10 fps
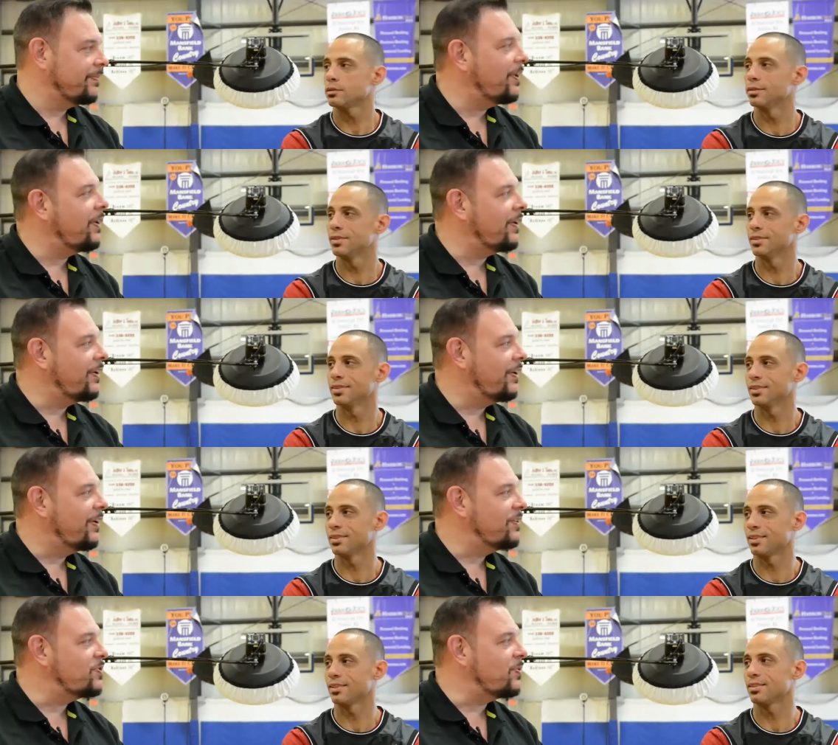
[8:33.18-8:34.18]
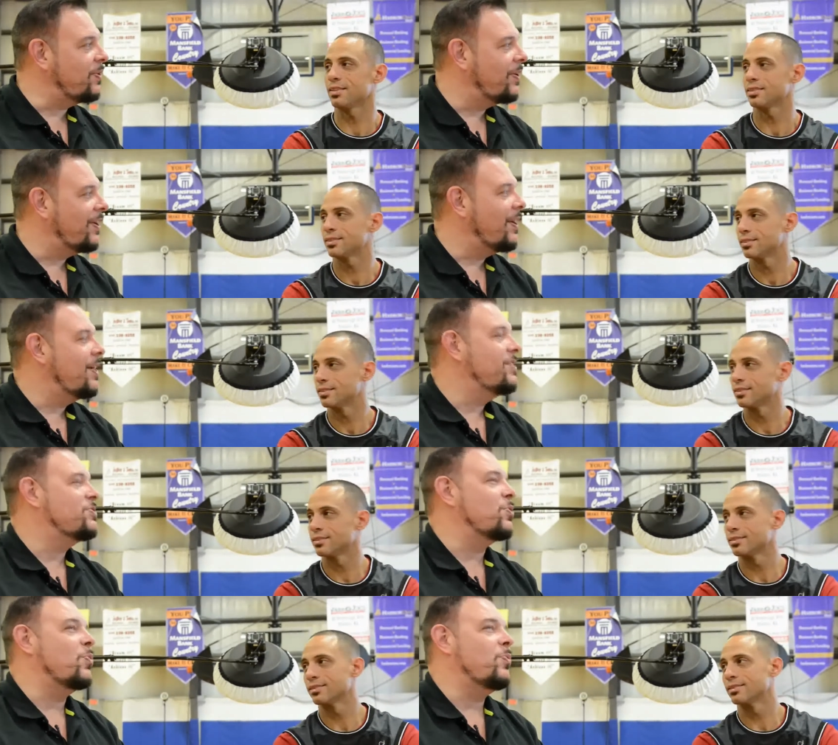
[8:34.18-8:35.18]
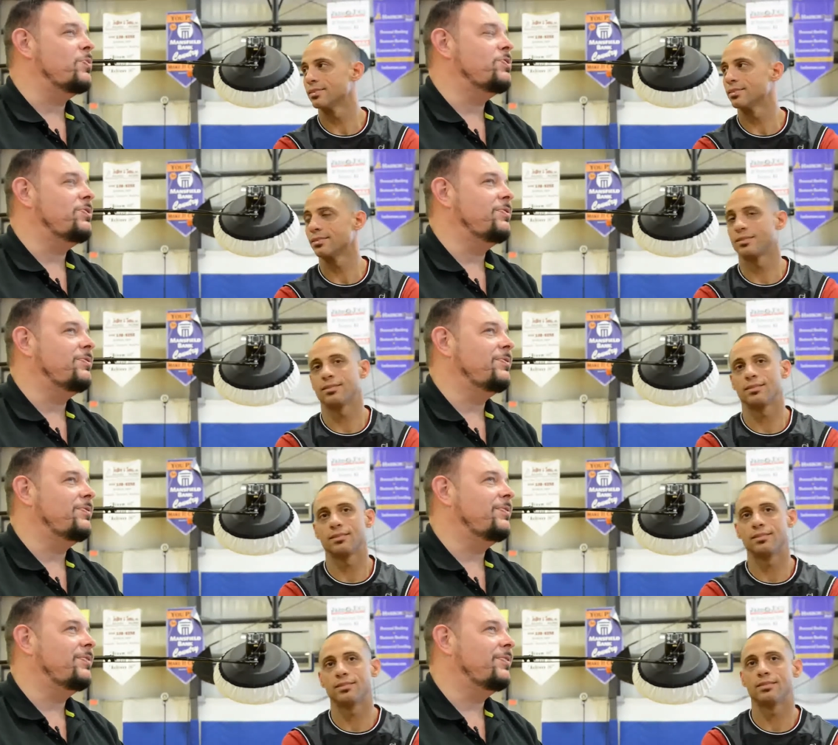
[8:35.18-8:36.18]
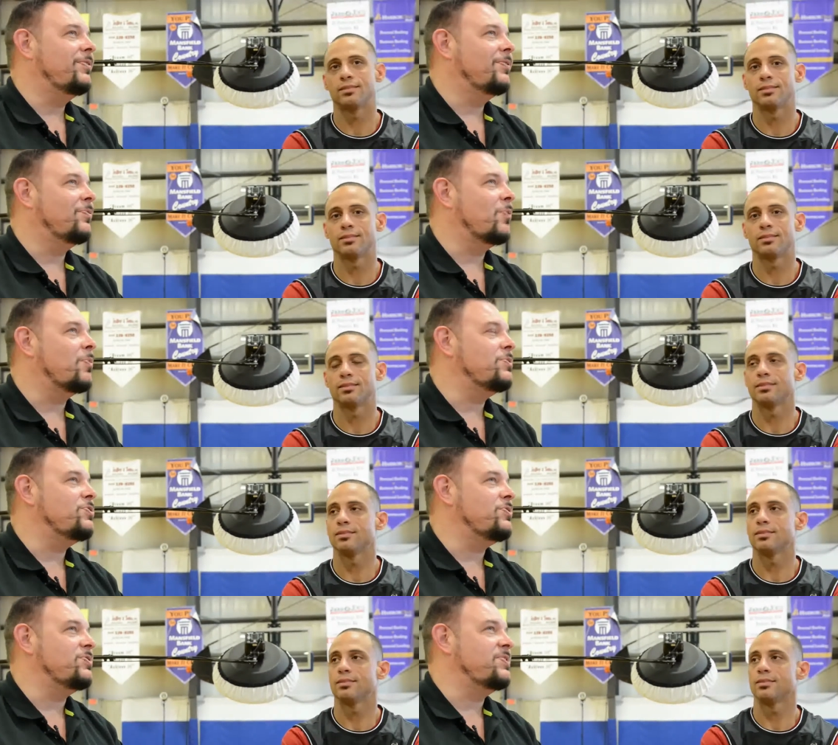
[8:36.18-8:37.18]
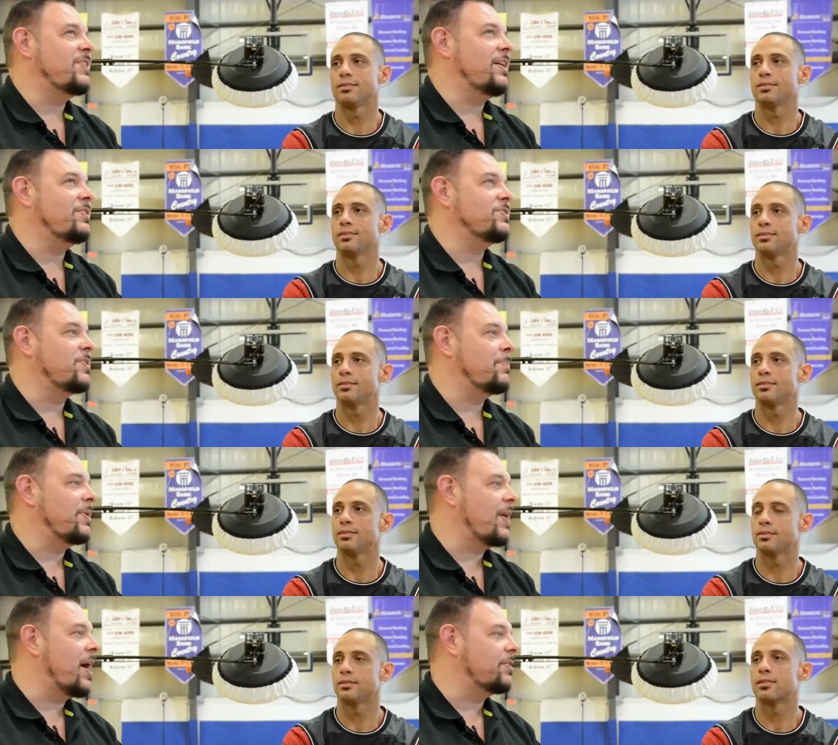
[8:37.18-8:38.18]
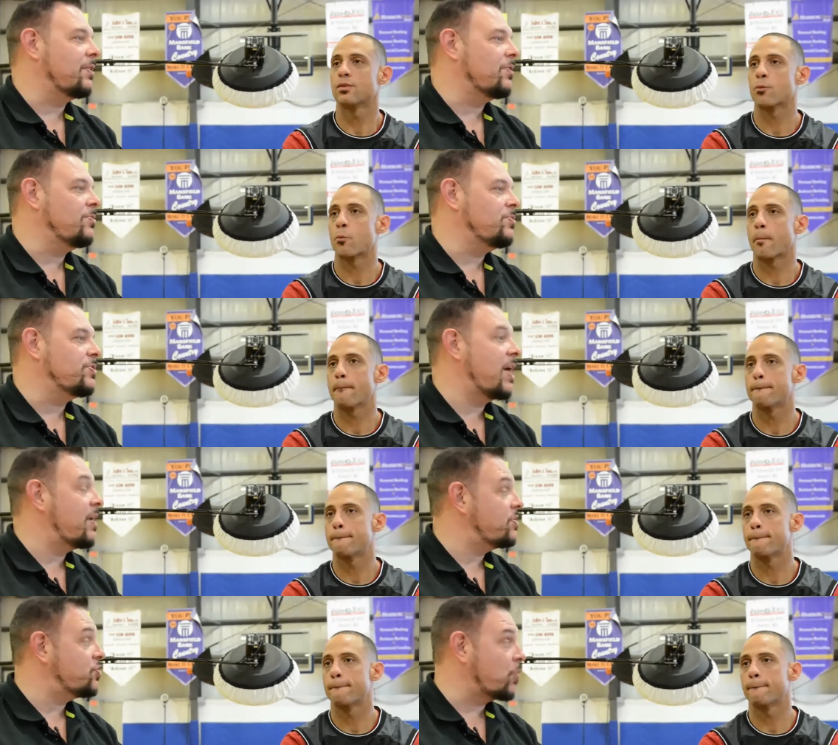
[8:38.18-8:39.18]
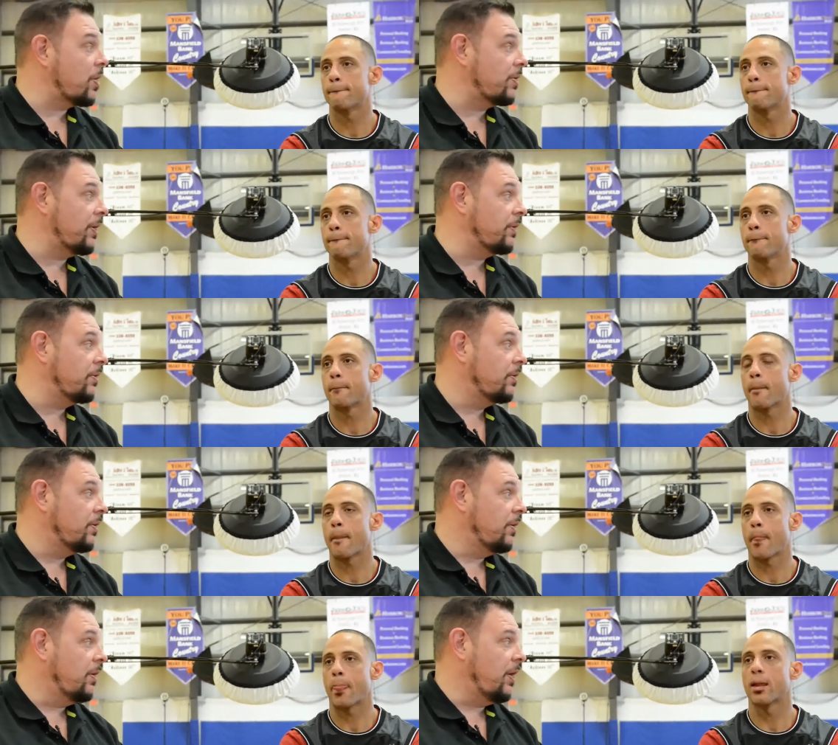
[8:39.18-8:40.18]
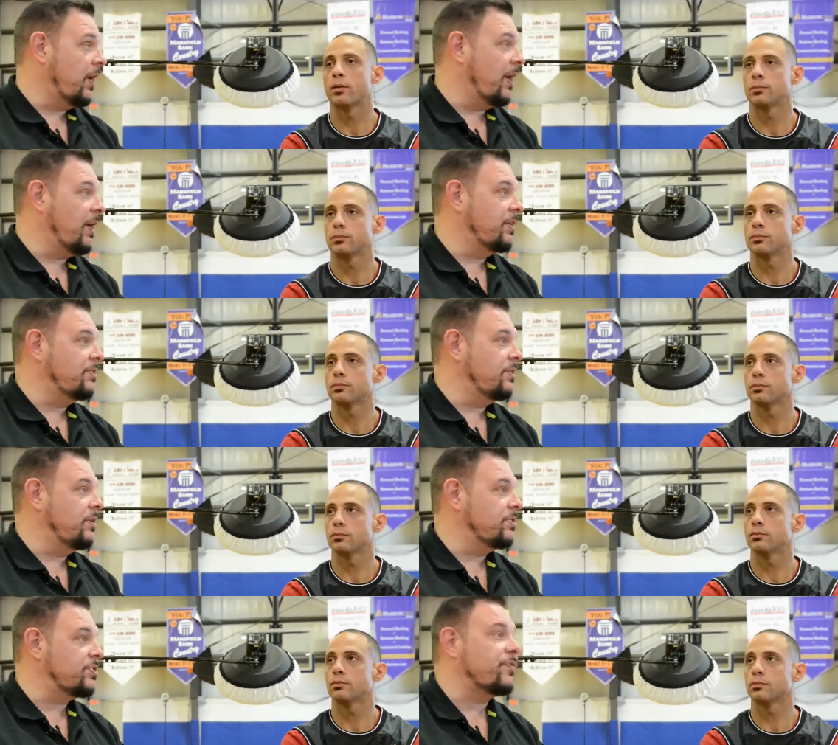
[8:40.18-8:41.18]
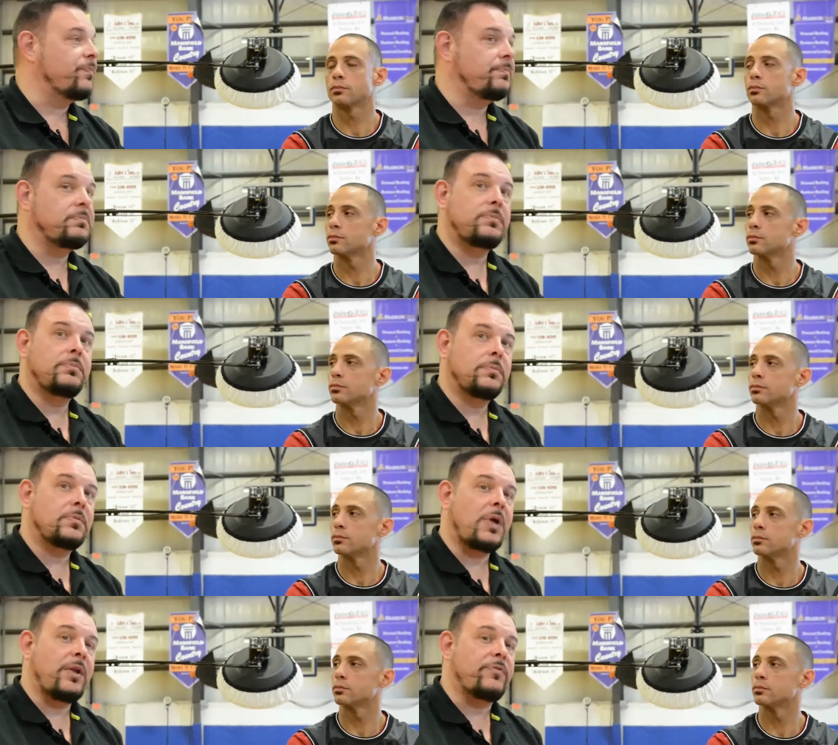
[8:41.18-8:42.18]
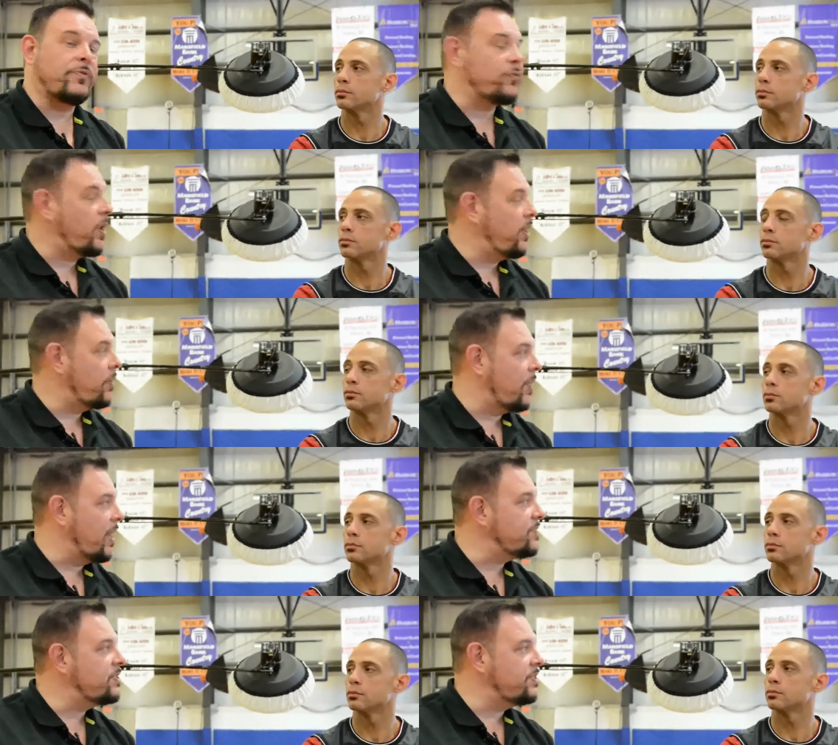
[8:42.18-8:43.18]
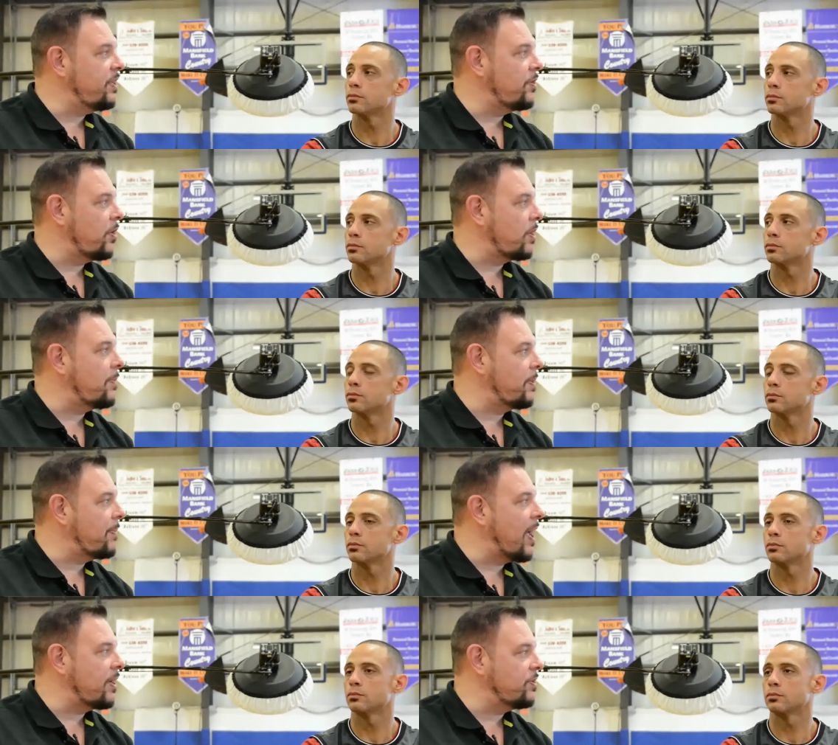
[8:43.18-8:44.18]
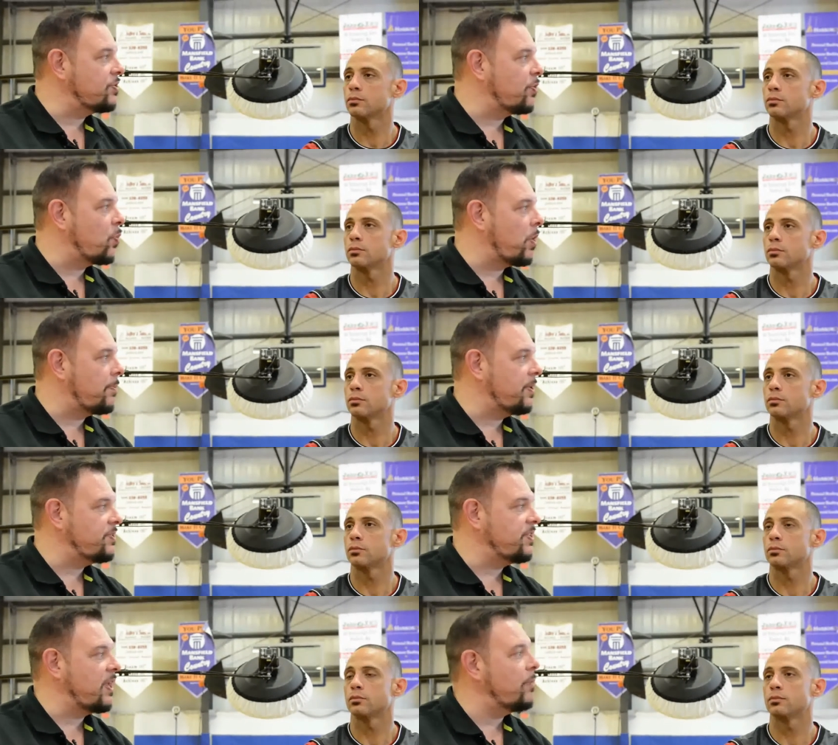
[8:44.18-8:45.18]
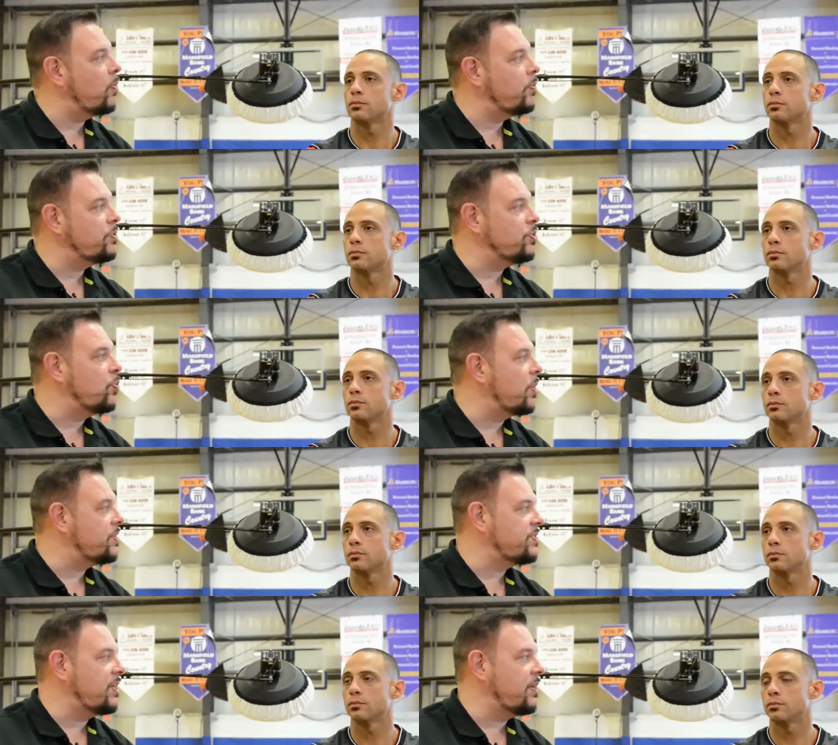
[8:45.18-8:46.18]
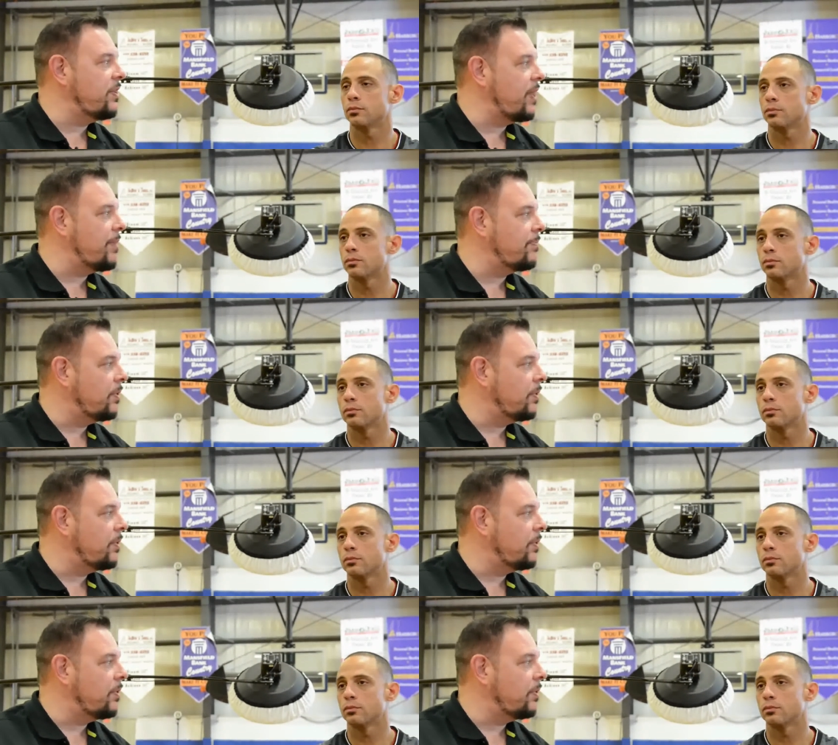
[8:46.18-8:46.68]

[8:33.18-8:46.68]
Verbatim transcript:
Speaker 1: Yeah. So, so what would you what would you say to somebody out there who's kind of struggling and is a kind of afraid or hesitant on coming back into the workplace again? What would you want to say to them?